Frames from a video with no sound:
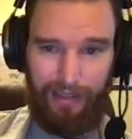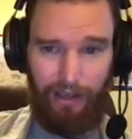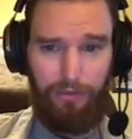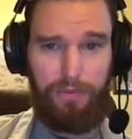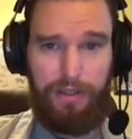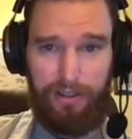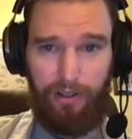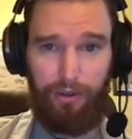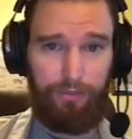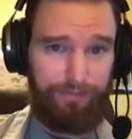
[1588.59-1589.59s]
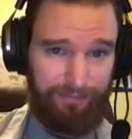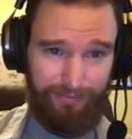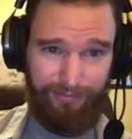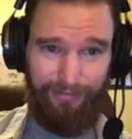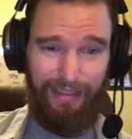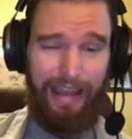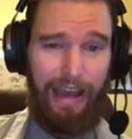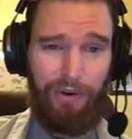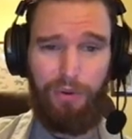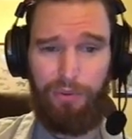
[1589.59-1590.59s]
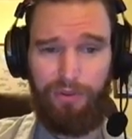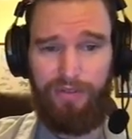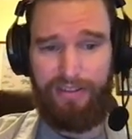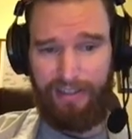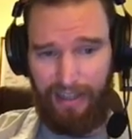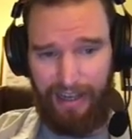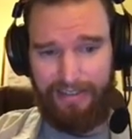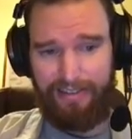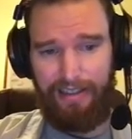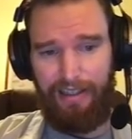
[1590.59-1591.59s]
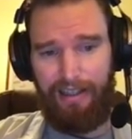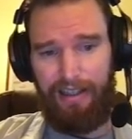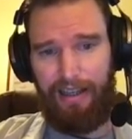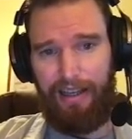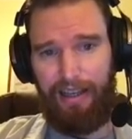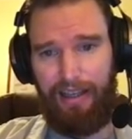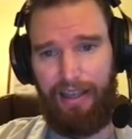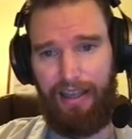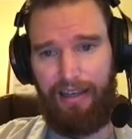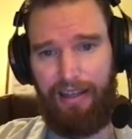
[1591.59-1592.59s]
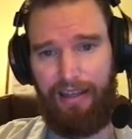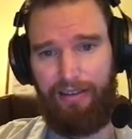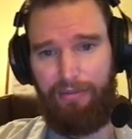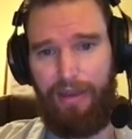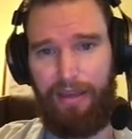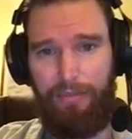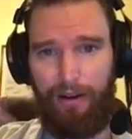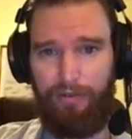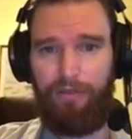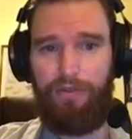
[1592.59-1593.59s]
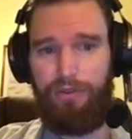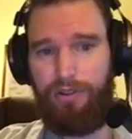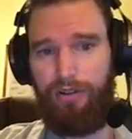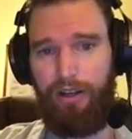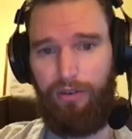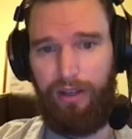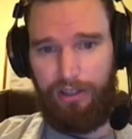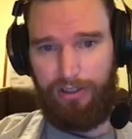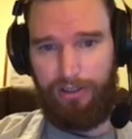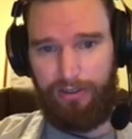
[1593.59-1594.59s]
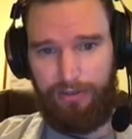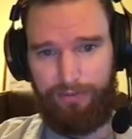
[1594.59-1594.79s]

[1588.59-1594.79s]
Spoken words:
Helps me to know how to improve this class and make it better for future iterations.